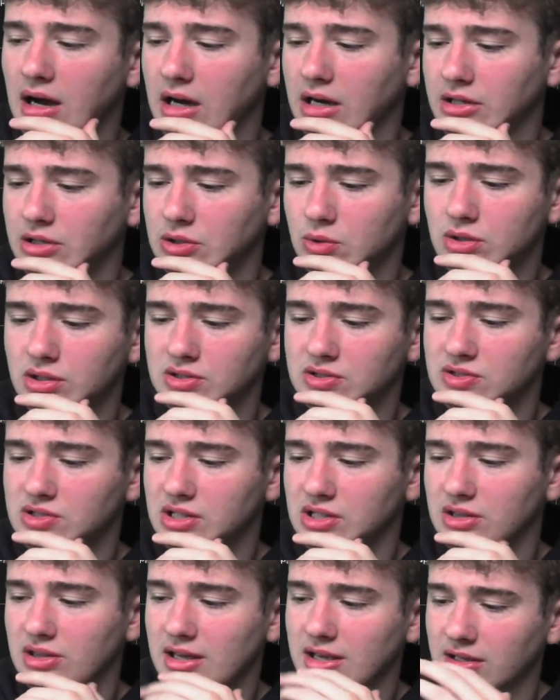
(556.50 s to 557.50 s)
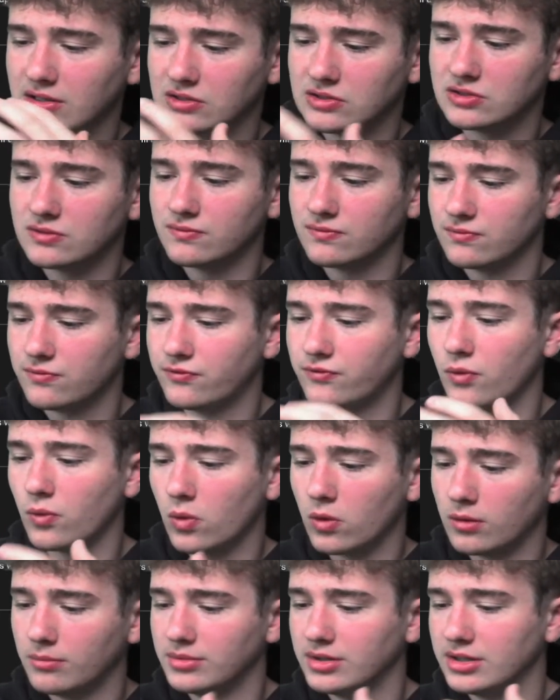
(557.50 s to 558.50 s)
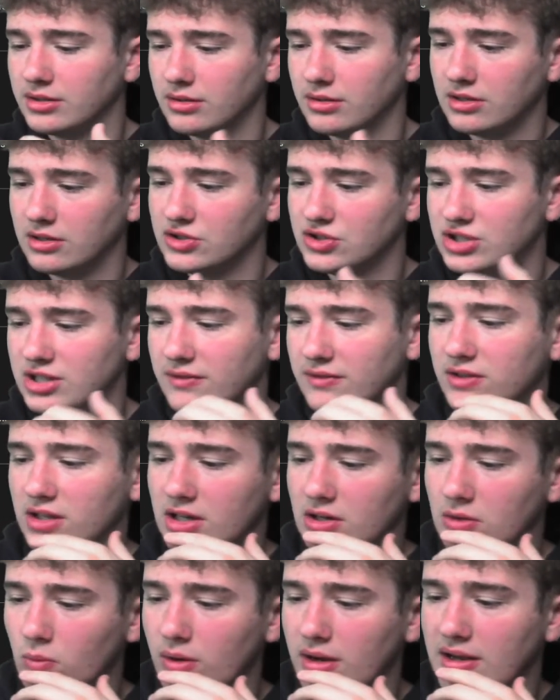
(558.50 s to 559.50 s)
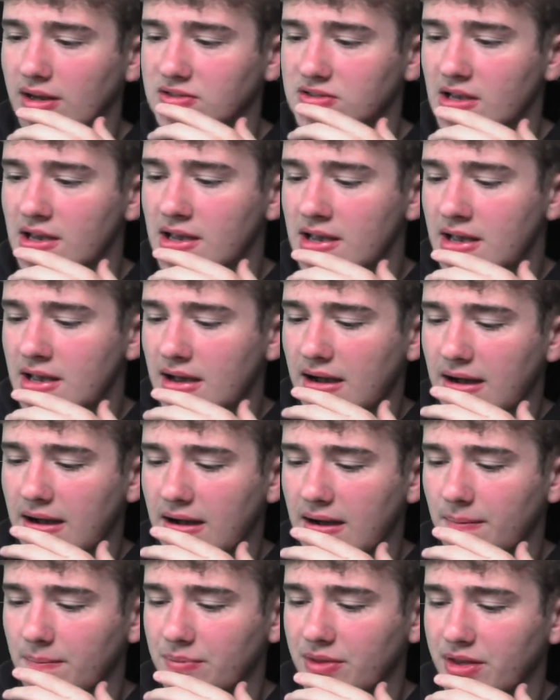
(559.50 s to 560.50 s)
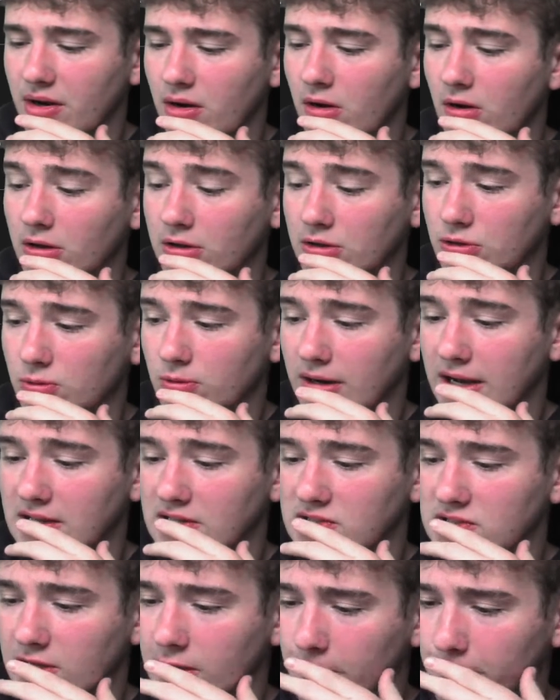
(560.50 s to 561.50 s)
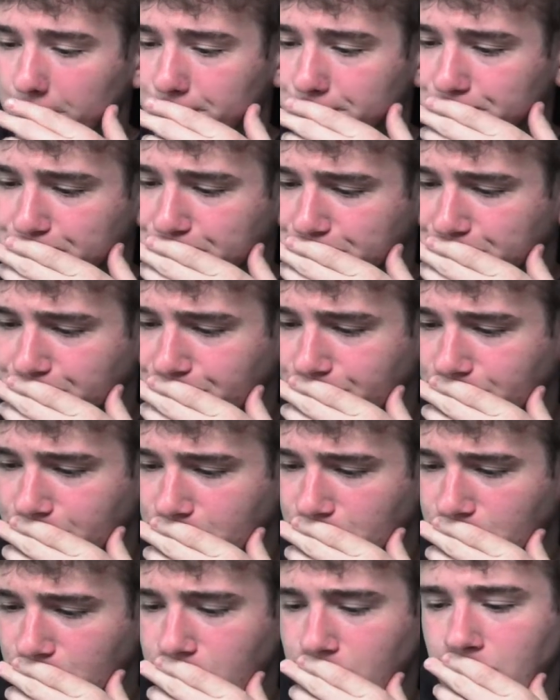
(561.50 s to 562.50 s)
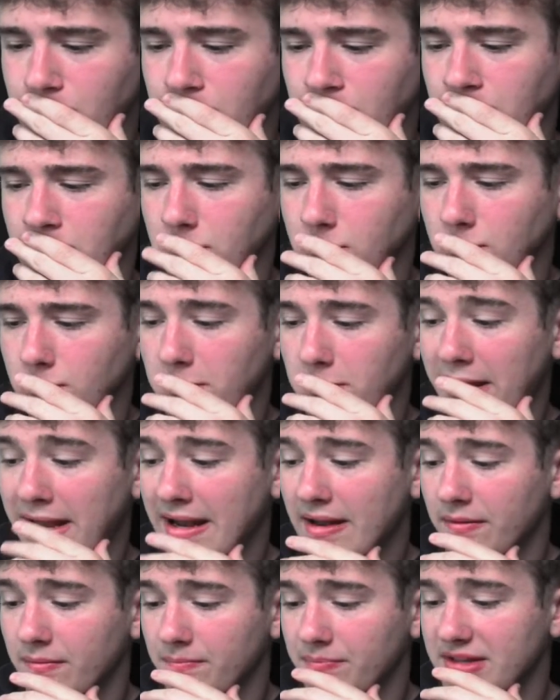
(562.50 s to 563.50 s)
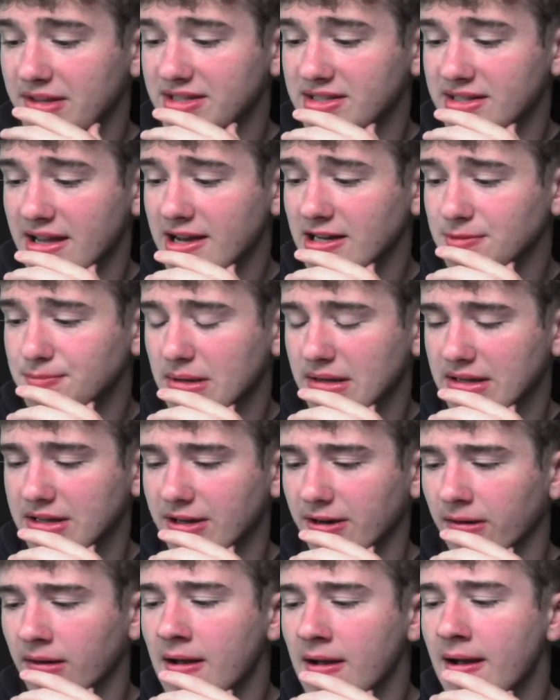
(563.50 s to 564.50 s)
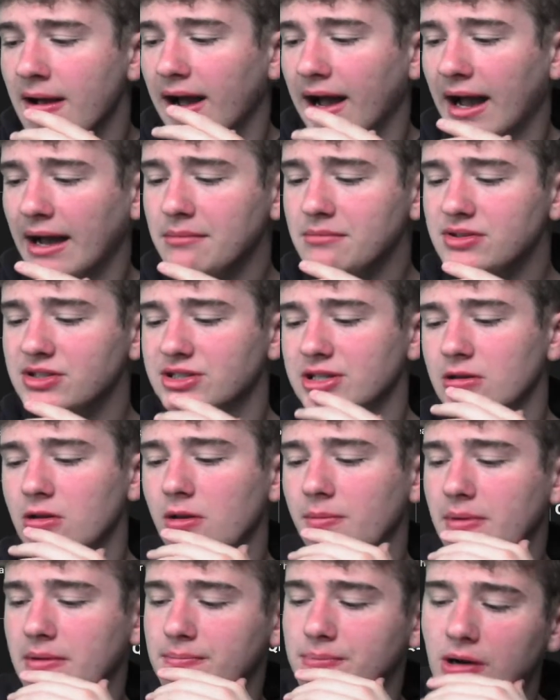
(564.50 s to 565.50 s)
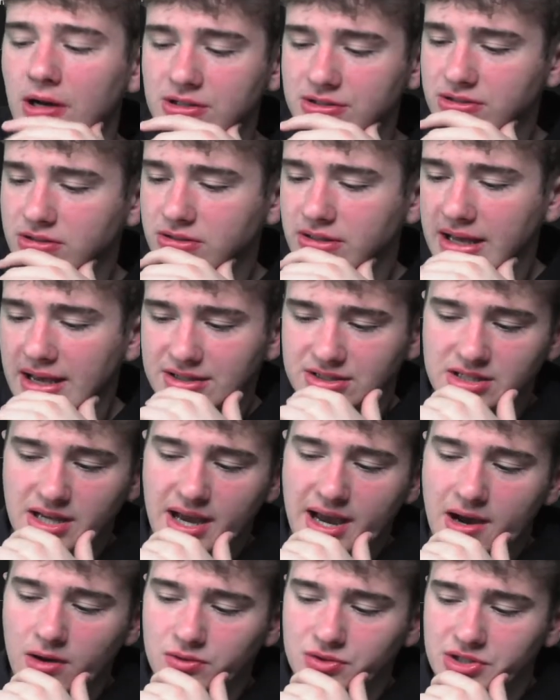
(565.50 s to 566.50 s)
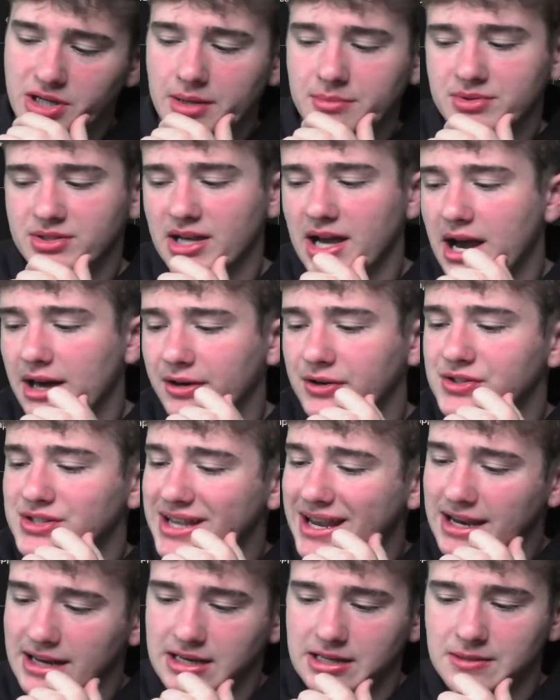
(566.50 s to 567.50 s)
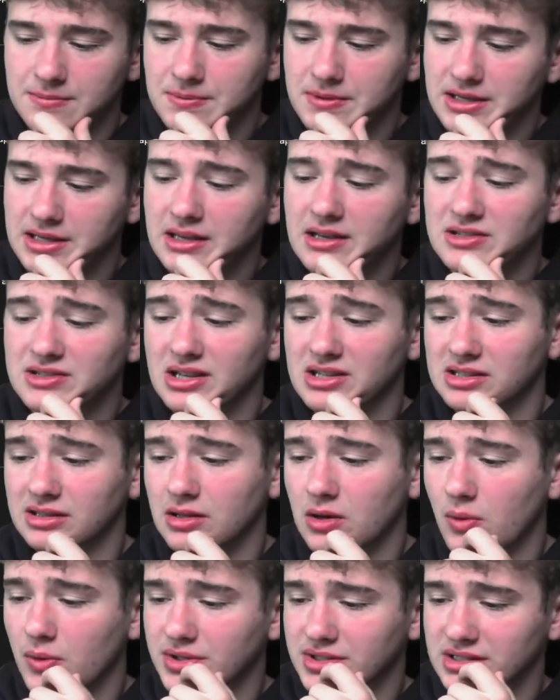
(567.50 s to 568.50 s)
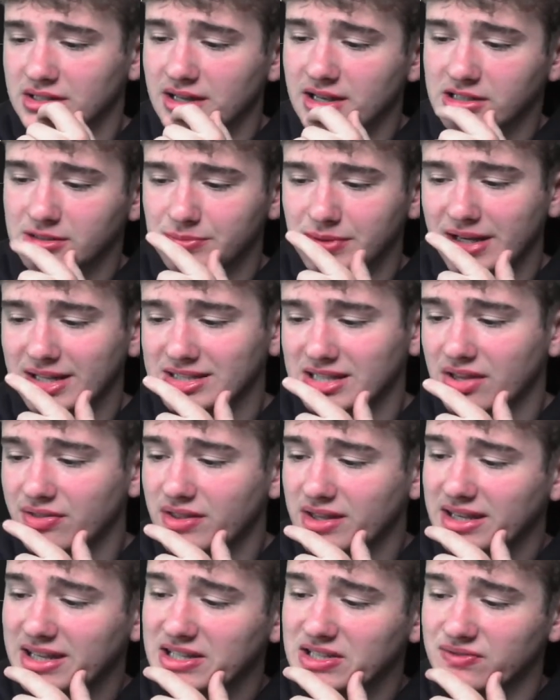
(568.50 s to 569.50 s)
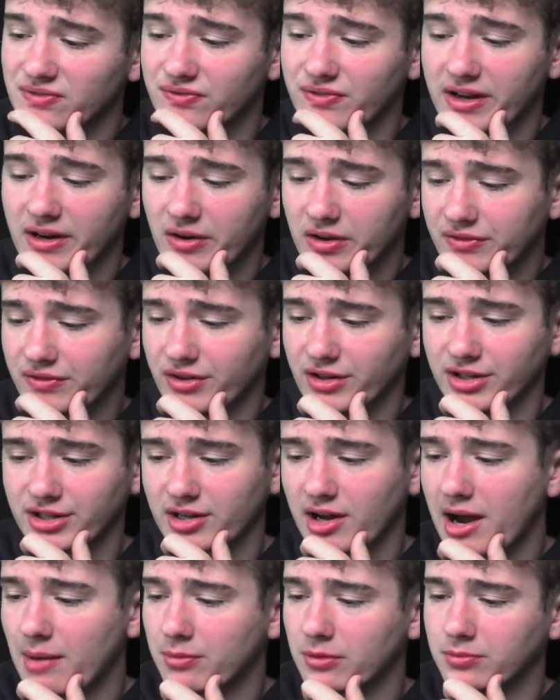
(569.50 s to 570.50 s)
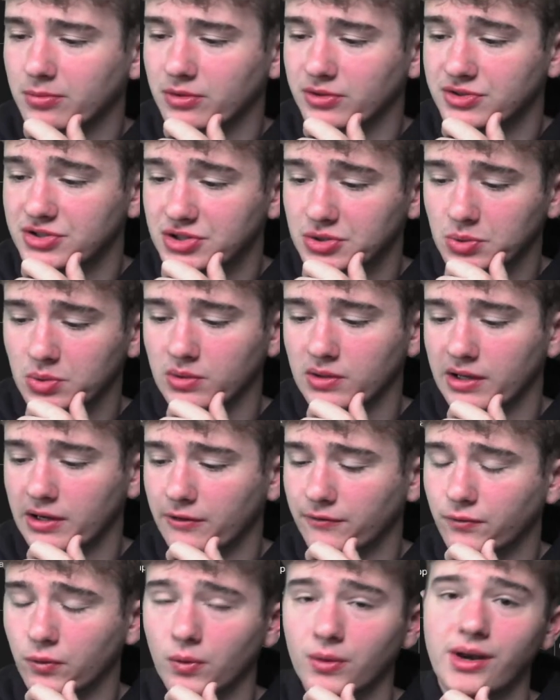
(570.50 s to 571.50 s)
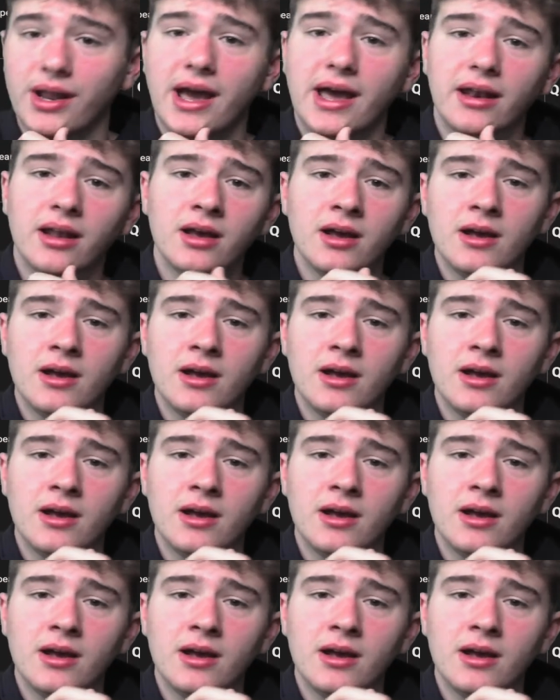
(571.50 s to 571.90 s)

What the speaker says: you could see things formed and shifted in ways that aren't great. So, man, this next pick here, I'm still a bit puzzled as to how James Conner's ADP is as low as it is, because I think he's very, very comparable to a Leonard Fournette.